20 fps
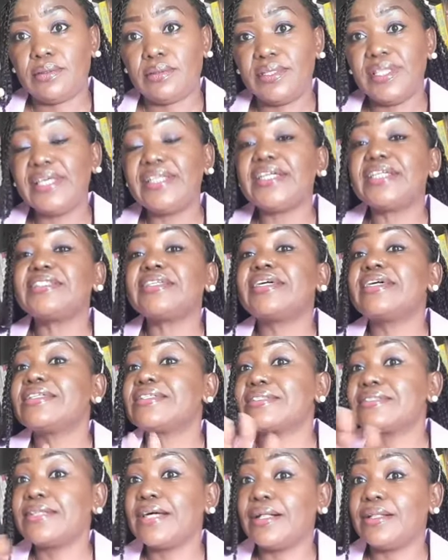The energy
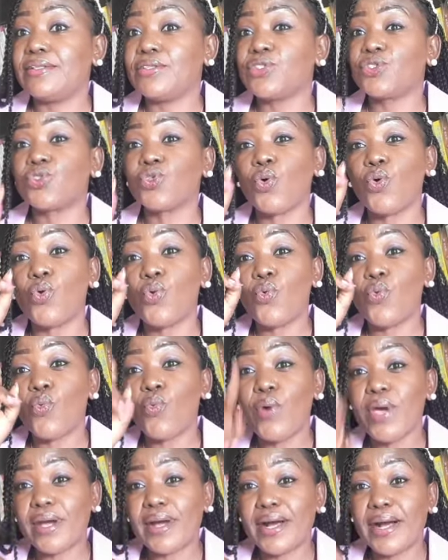gets dull. So
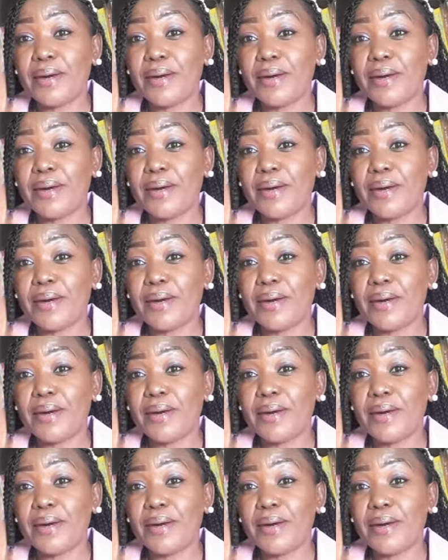wake